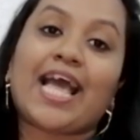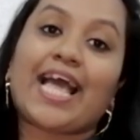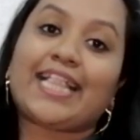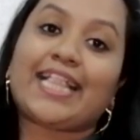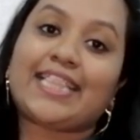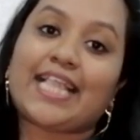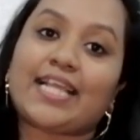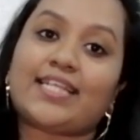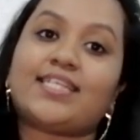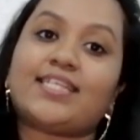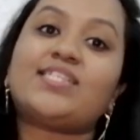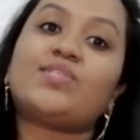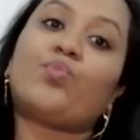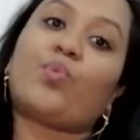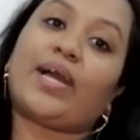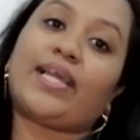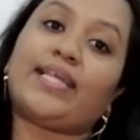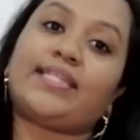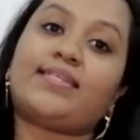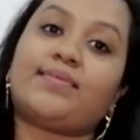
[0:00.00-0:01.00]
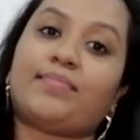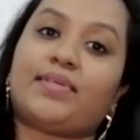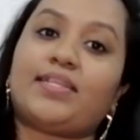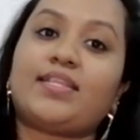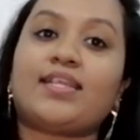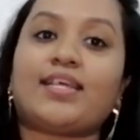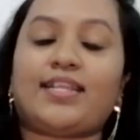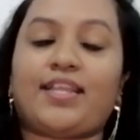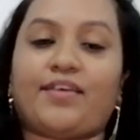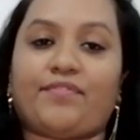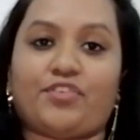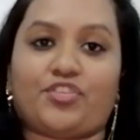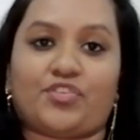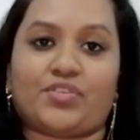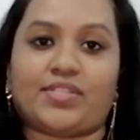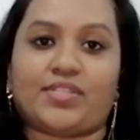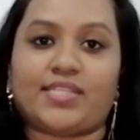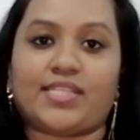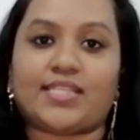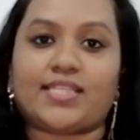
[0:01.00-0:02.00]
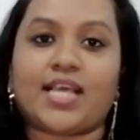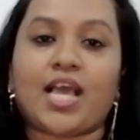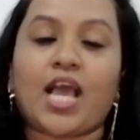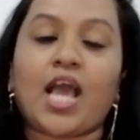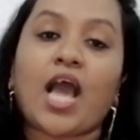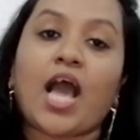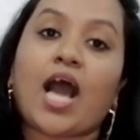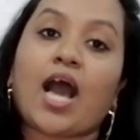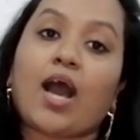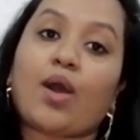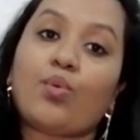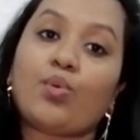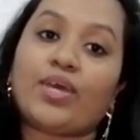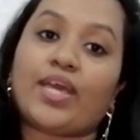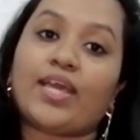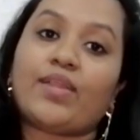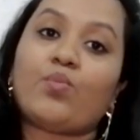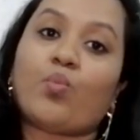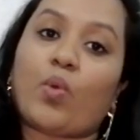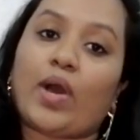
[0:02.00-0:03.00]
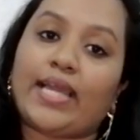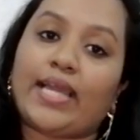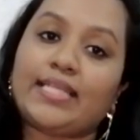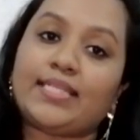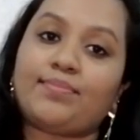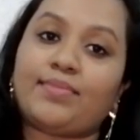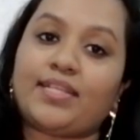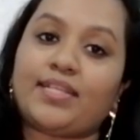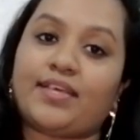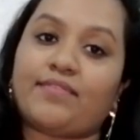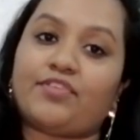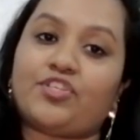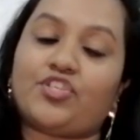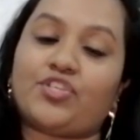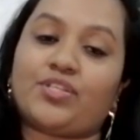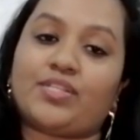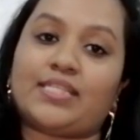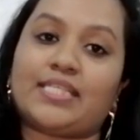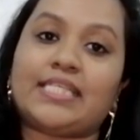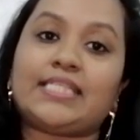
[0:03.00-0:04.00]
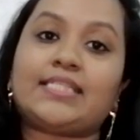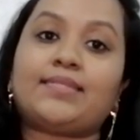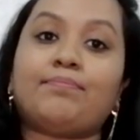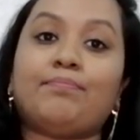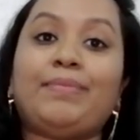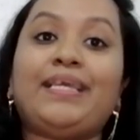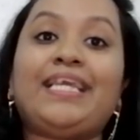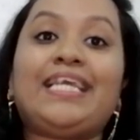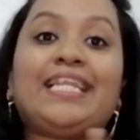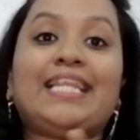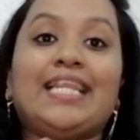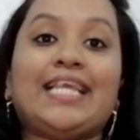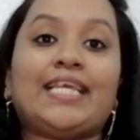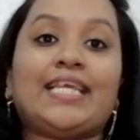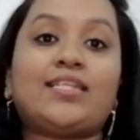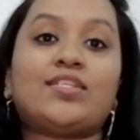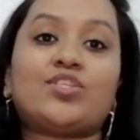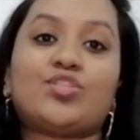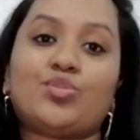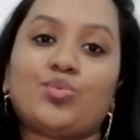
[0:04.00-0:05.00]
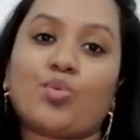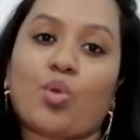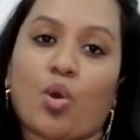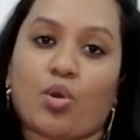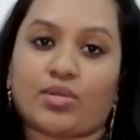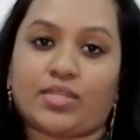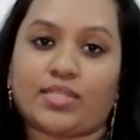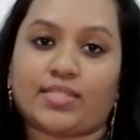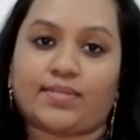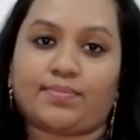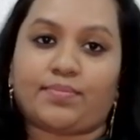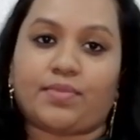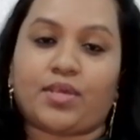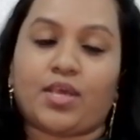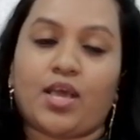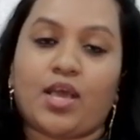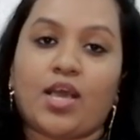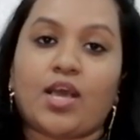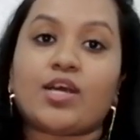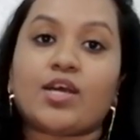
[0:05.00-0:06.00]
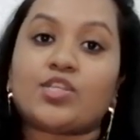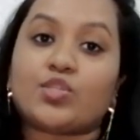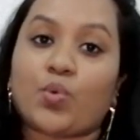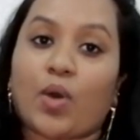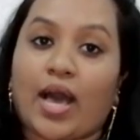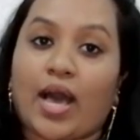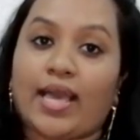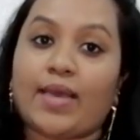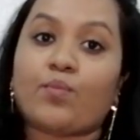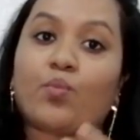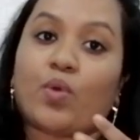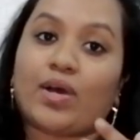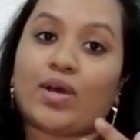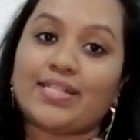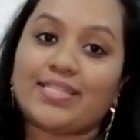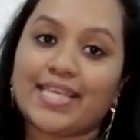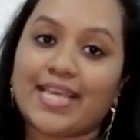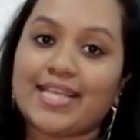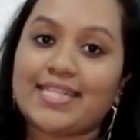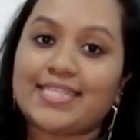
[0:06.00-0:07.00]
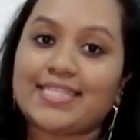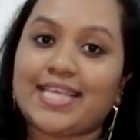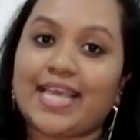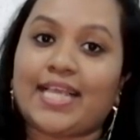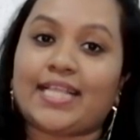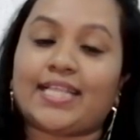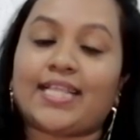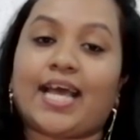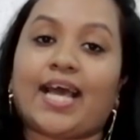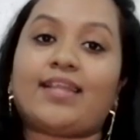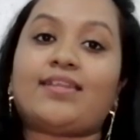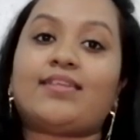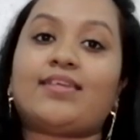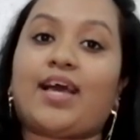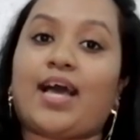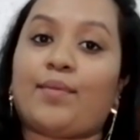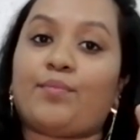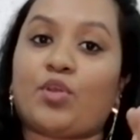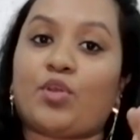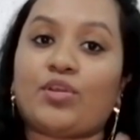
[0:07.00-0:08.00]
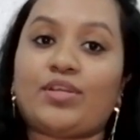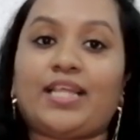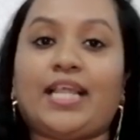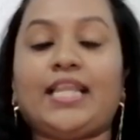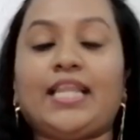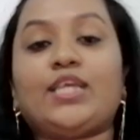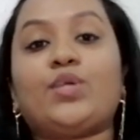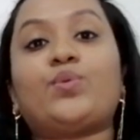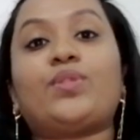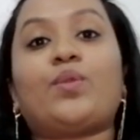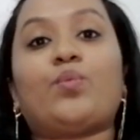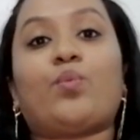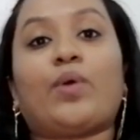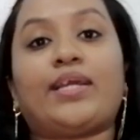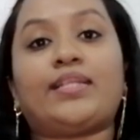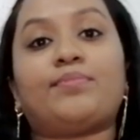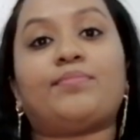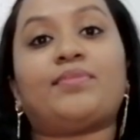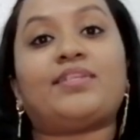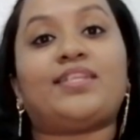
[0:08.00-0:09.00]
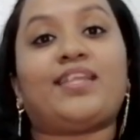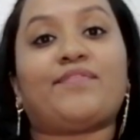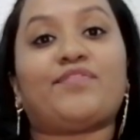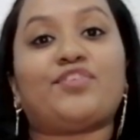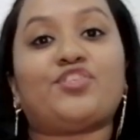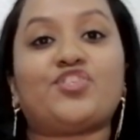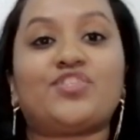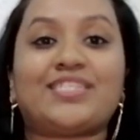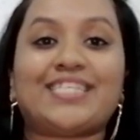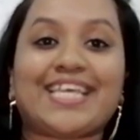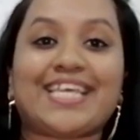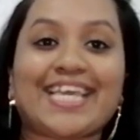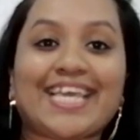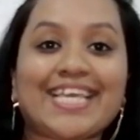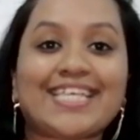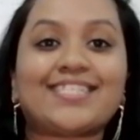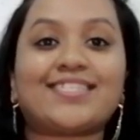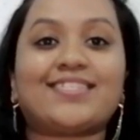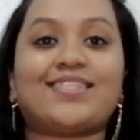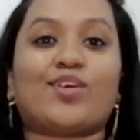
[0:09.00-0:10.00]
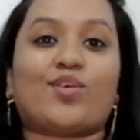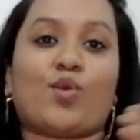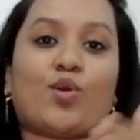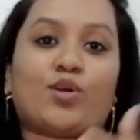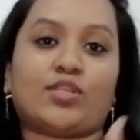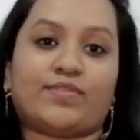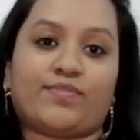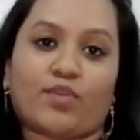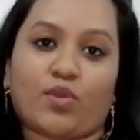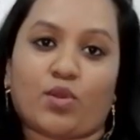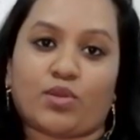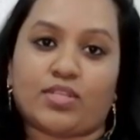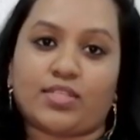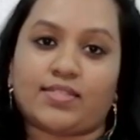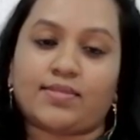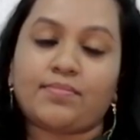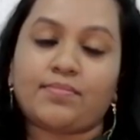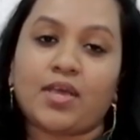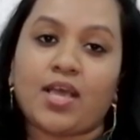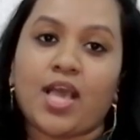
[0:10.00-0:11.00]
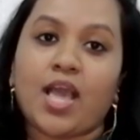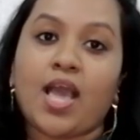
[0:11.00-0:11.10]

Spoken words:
and that is vitamin deficiencies. How can vitamin deficiencies be linked to autism? So I am once again saying that I'm not telling you that vitamin deficiency is the cause for autism,